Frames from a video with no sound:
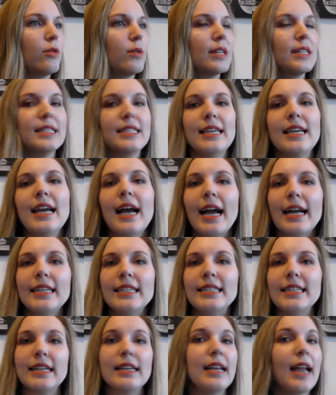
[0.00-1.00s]
can see I
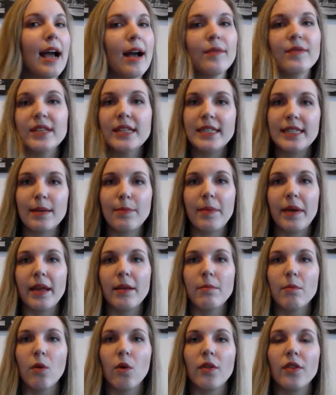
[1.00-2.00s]
didn't have to dip
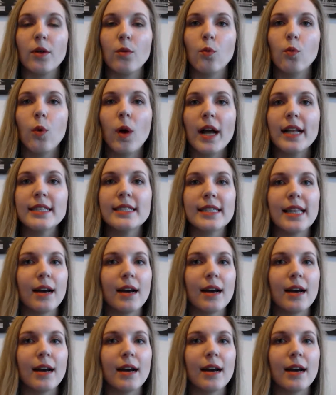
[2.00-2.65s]
in more than once.